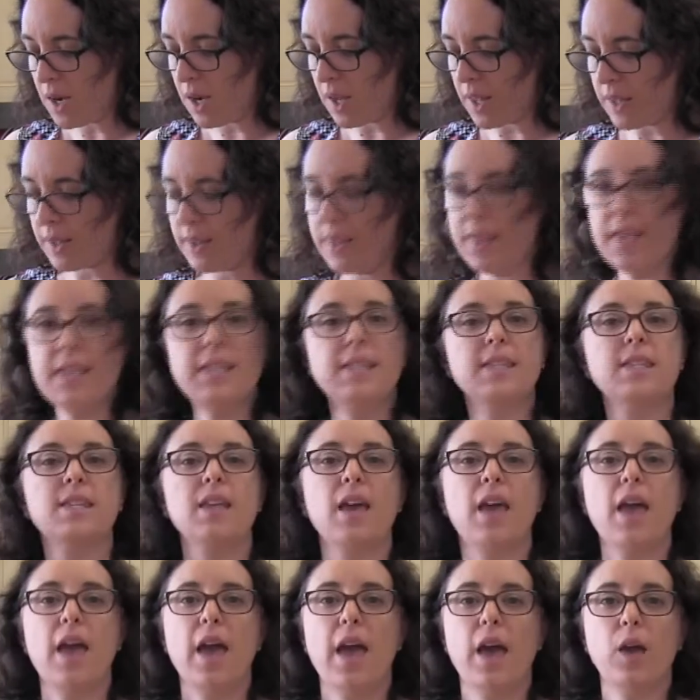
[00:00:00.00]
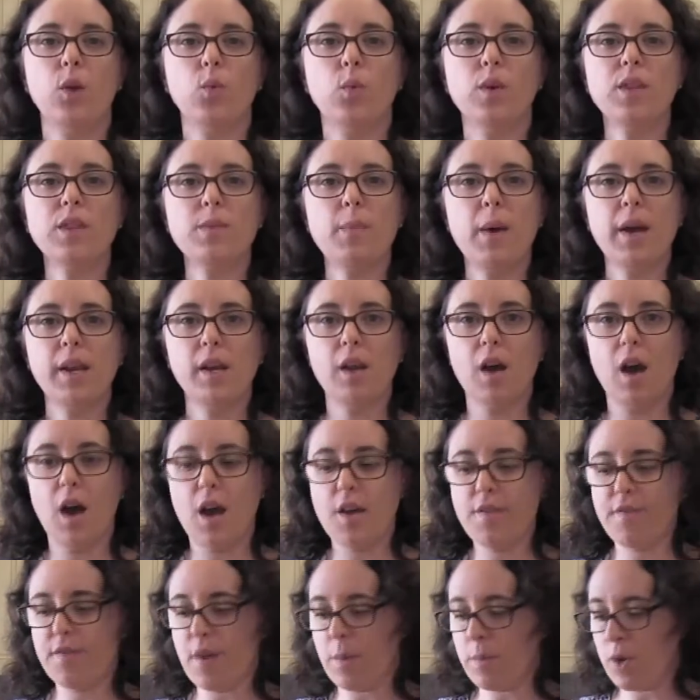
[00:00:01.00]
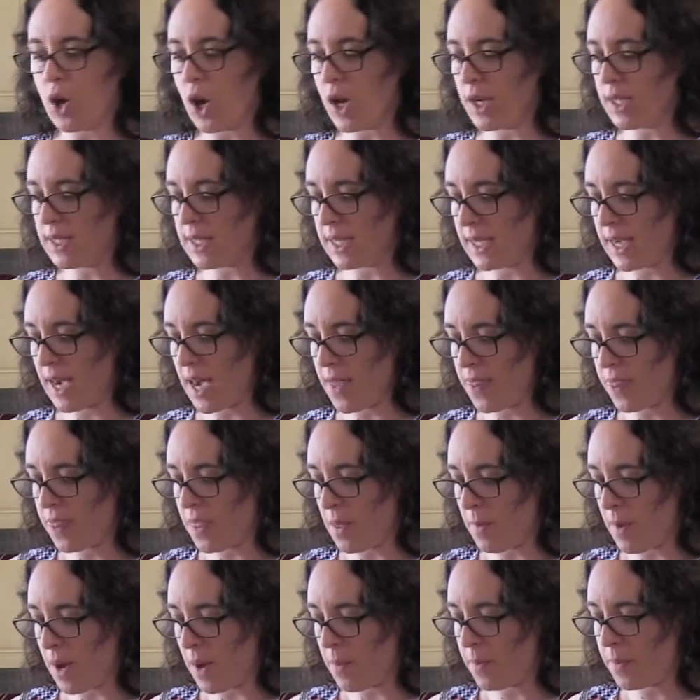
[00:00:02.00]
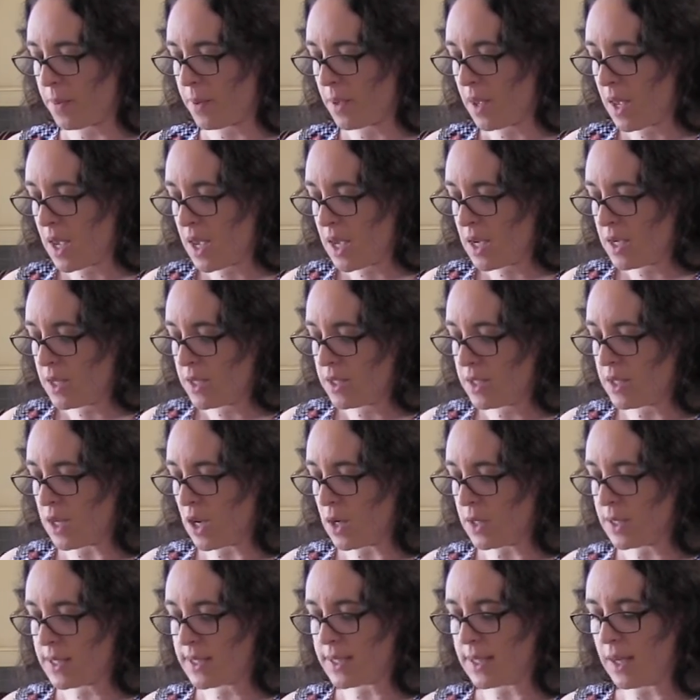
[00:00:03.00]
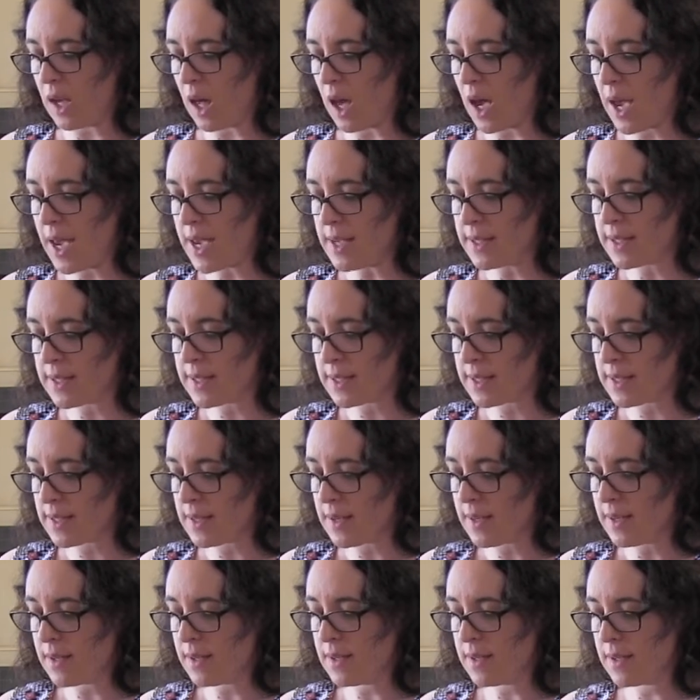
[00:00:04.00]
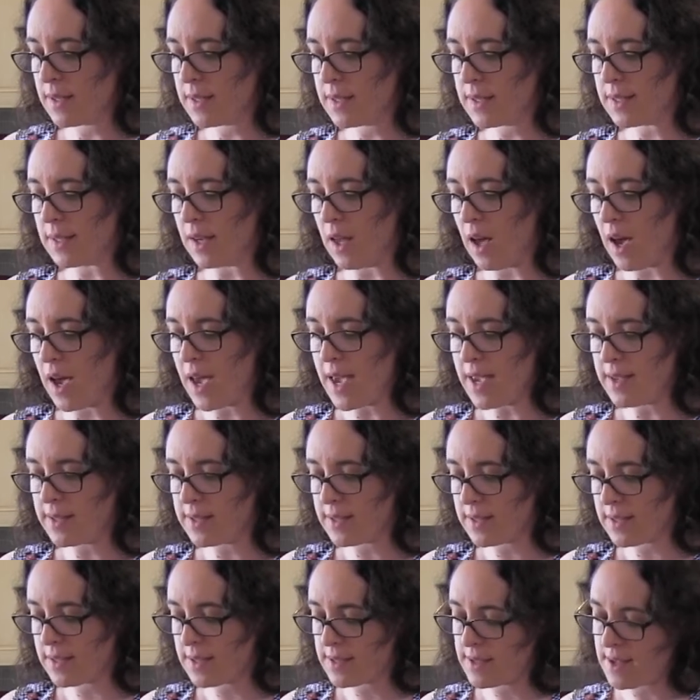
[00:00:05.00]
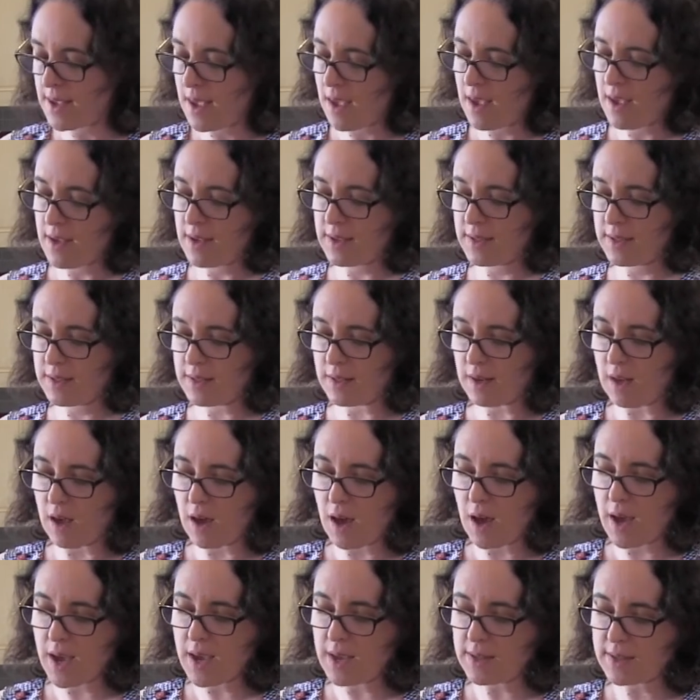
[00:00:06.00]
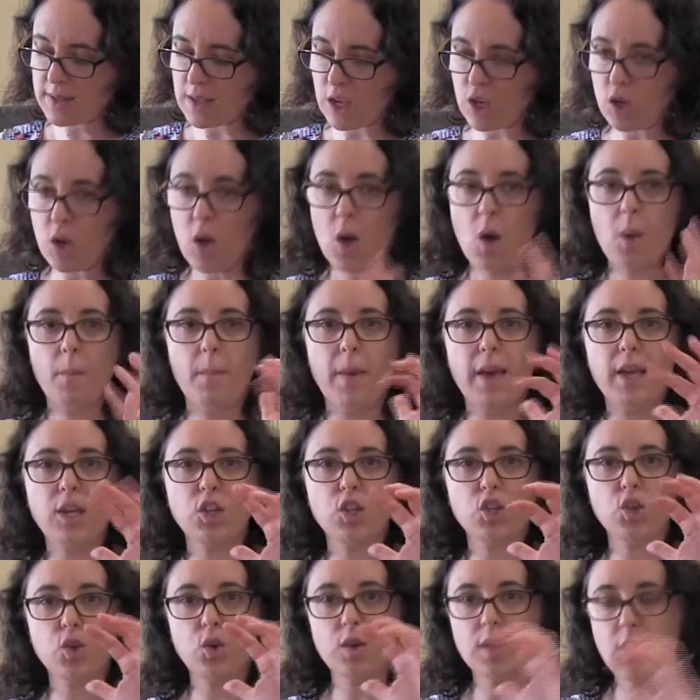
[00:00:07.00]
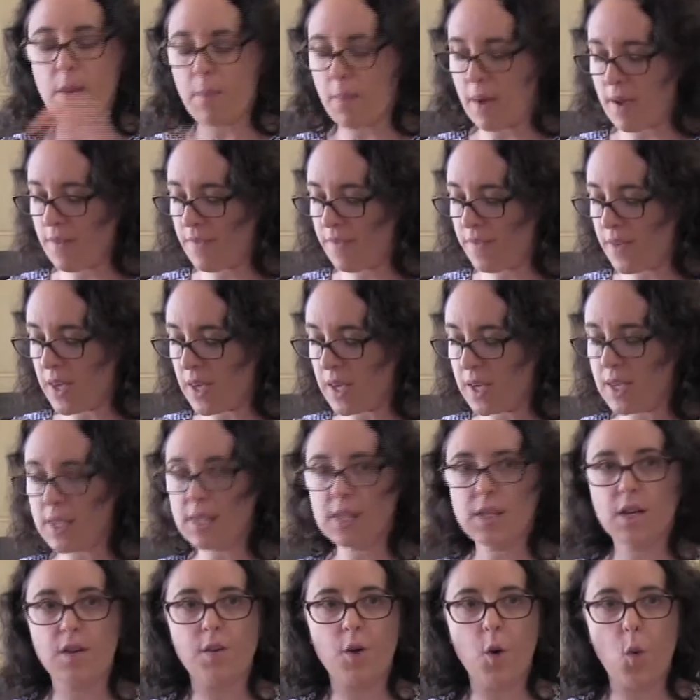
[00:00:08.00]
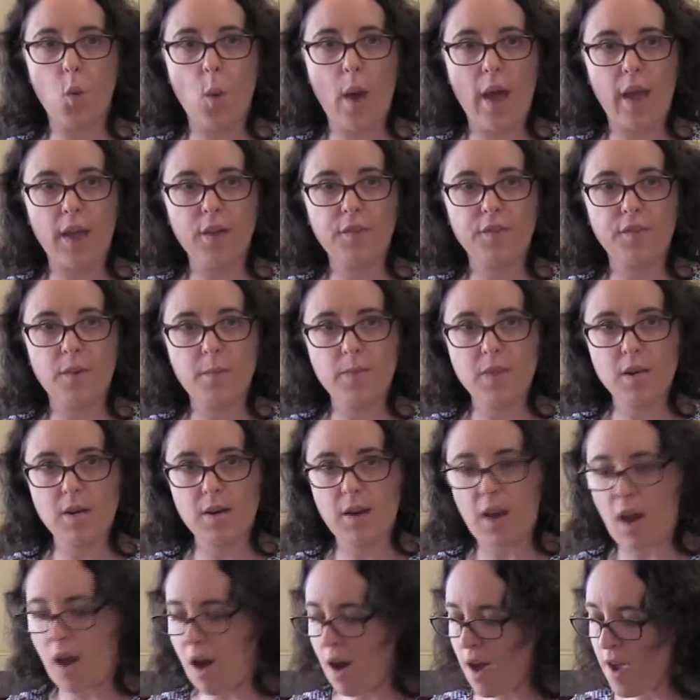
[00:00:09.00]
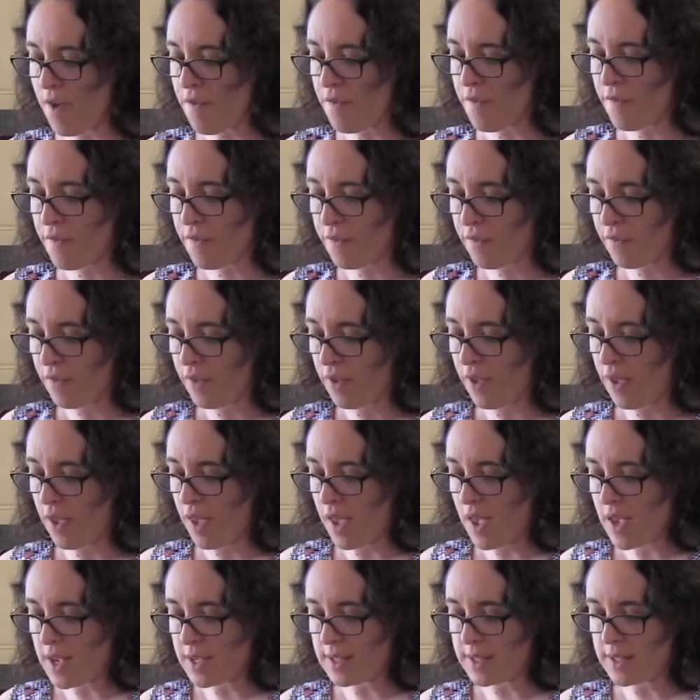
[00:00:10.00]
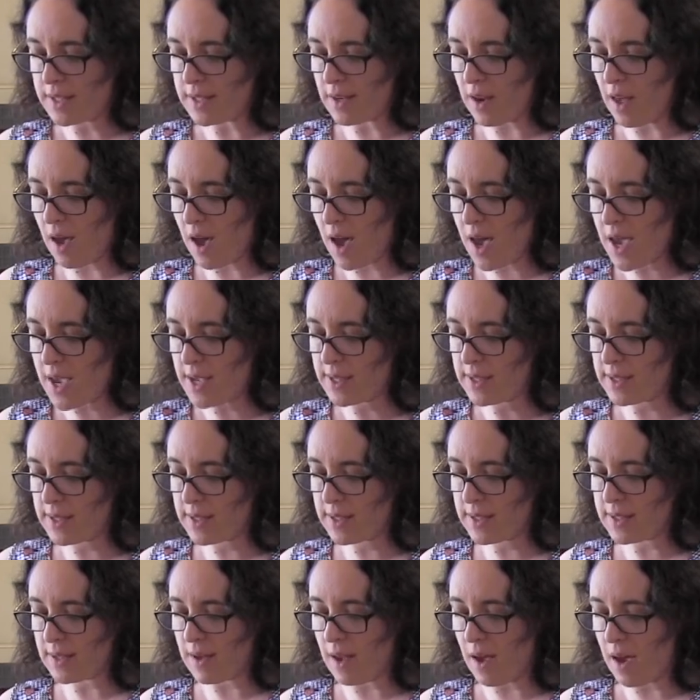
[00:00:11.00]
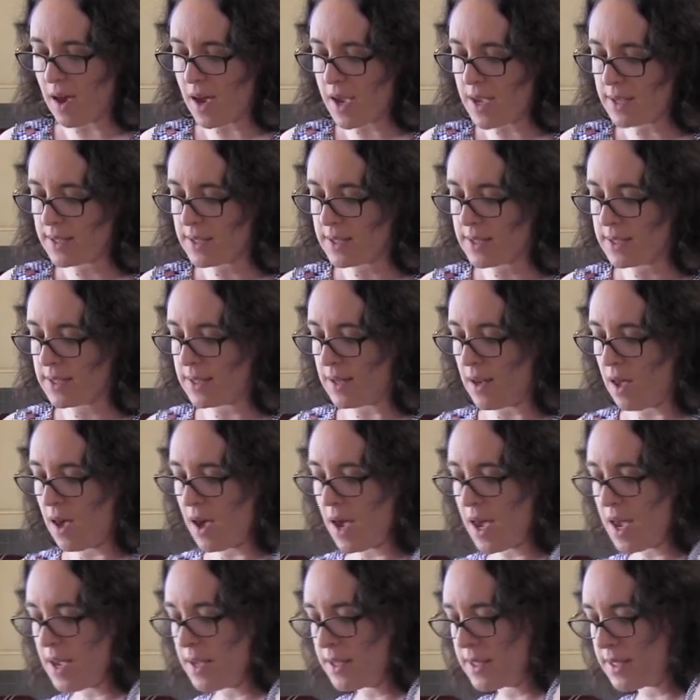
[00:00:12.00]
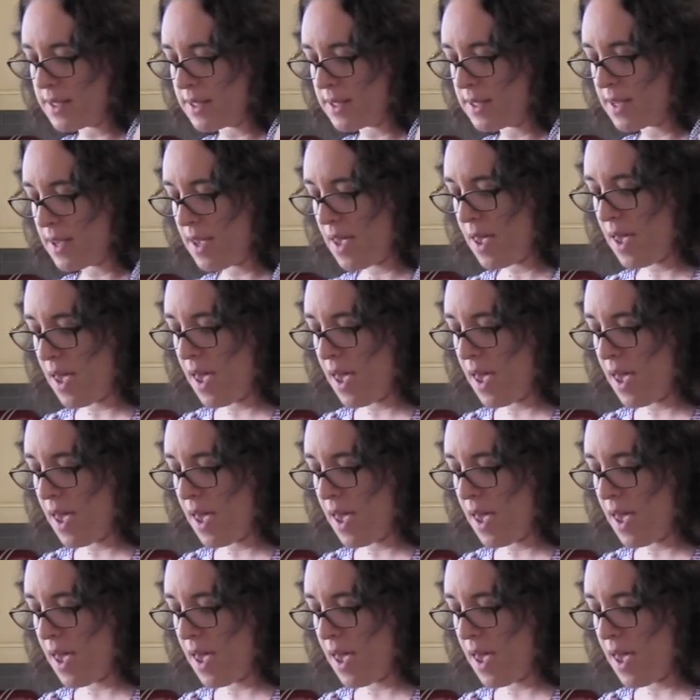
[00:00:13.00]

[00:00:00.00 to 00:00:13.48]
like this, and with my knife I'm going to cut them up. So slice, slice, slice. I make sure that my fingers are away from the knife. Slice, slice, slice.